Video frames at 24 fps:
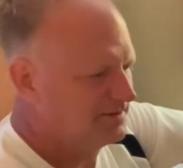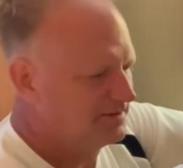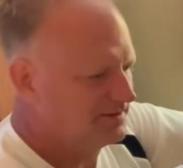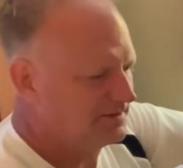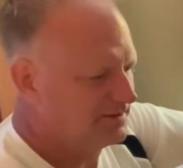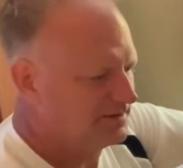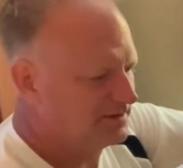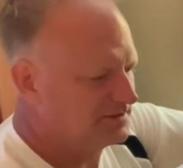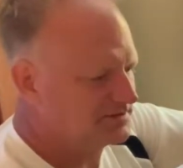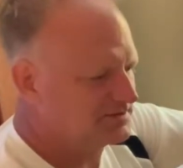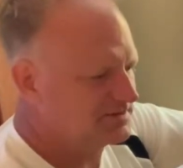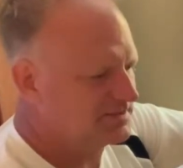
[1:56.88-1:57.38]

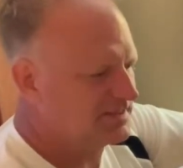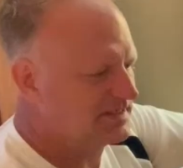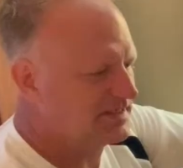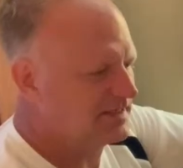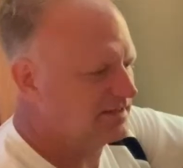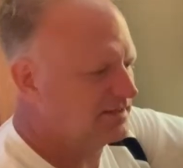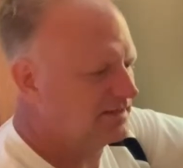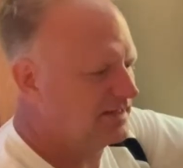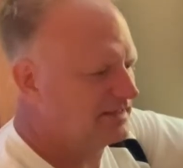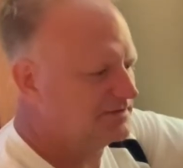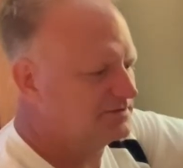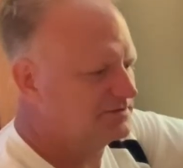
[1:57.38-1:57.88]
here's the
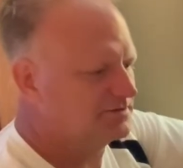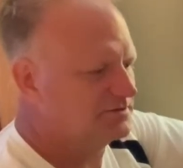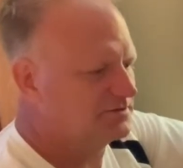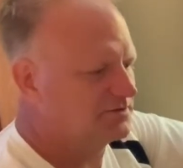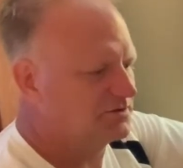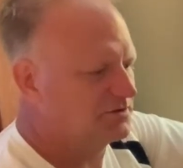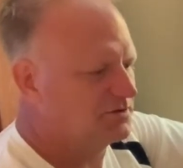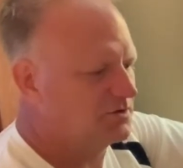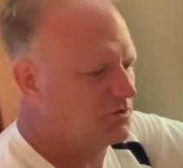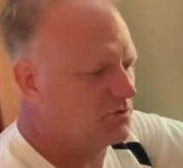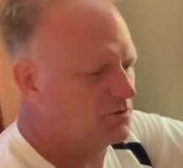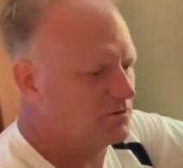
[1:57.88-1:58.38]
electrical
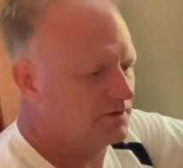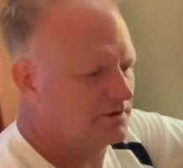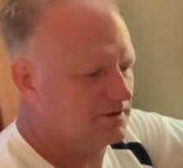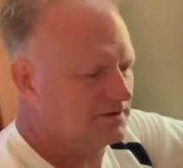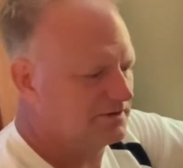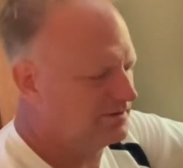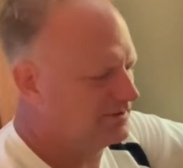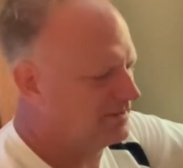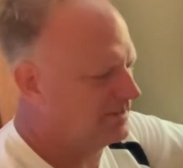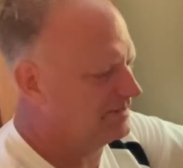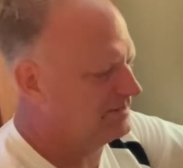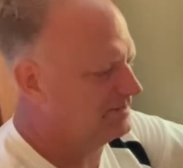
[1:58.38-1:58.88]

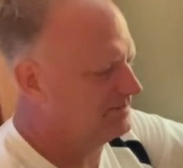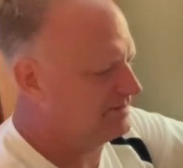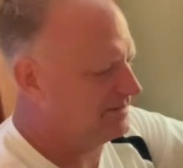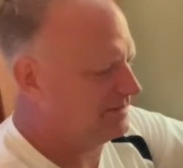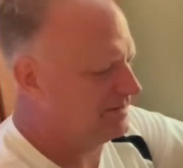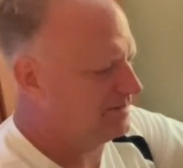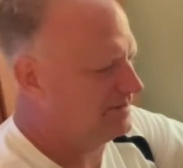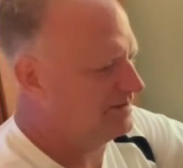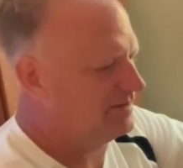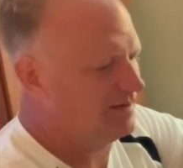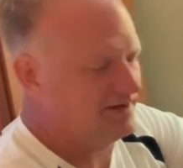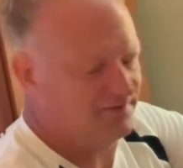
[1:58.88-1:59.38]
cord
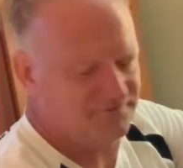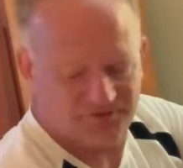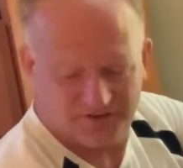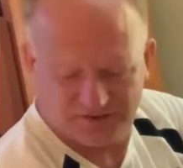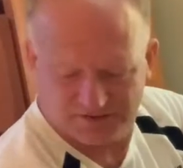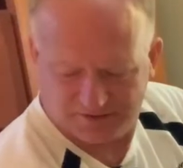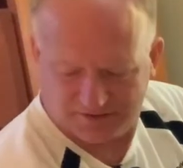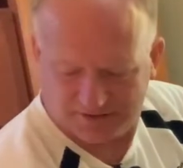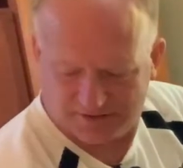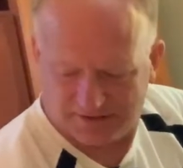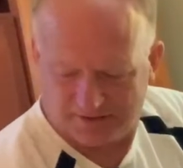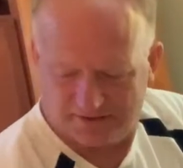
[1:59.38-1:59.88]
that
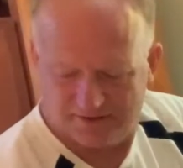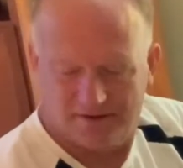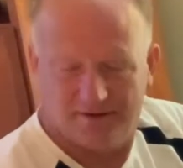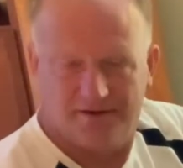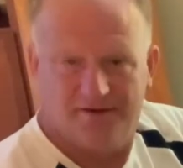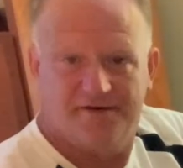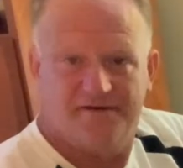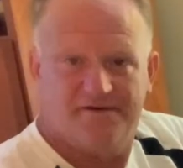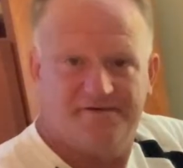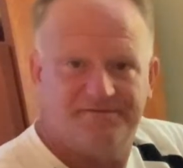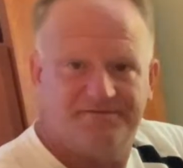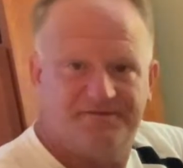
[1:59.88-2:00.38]
obviously
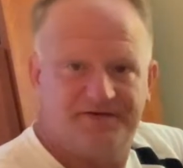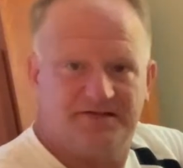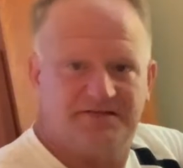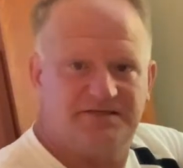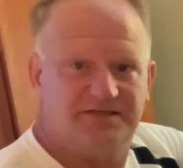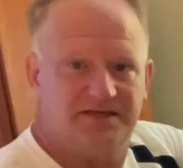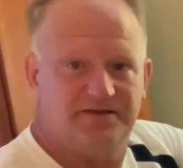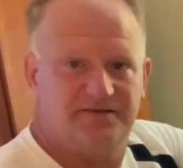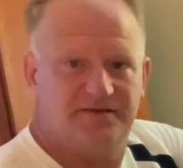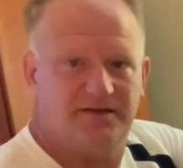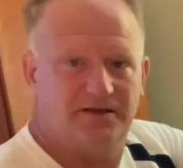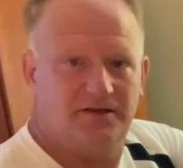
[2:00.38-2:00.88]
fits
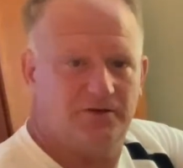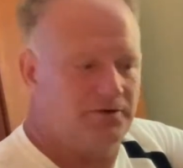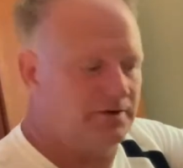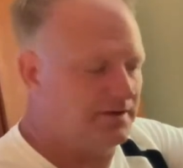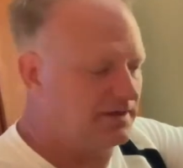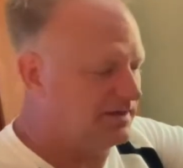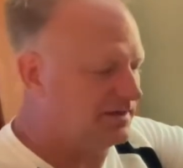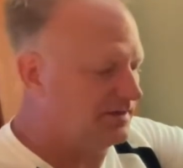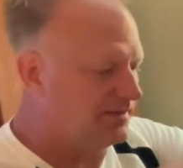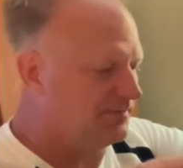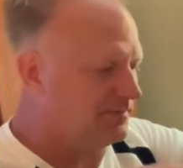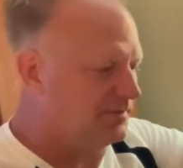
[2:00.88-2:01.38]
in the
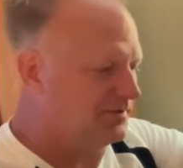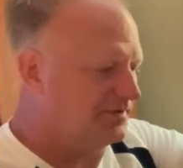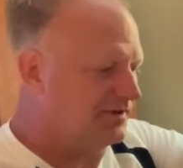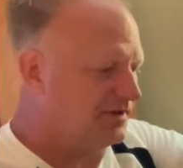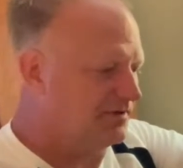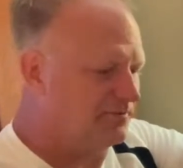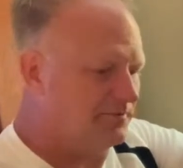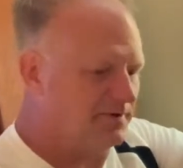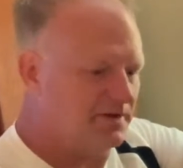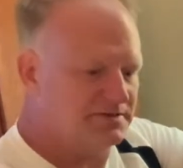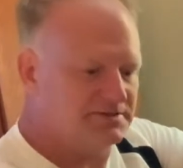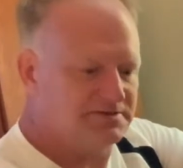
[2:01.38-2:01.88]
unit, but
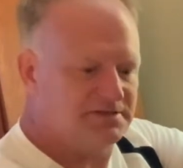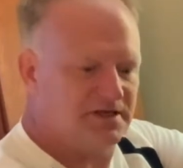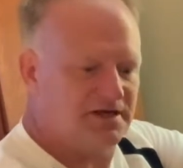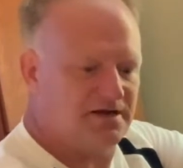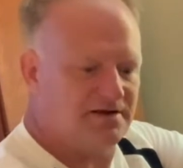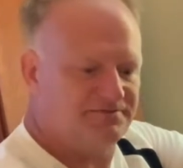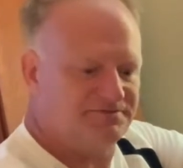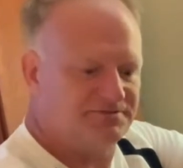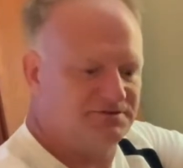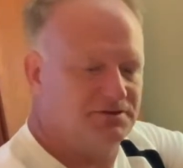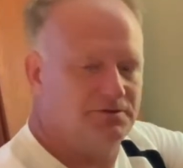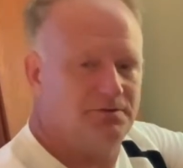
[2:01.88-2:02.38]
then runs
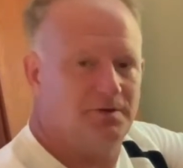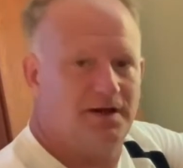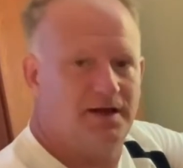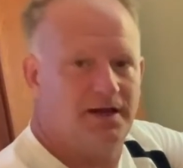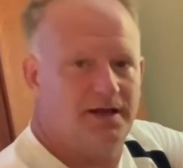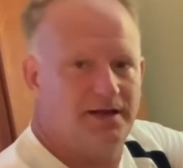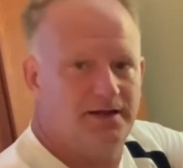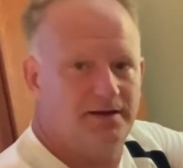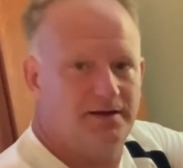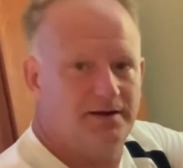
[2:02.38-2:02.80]
off to a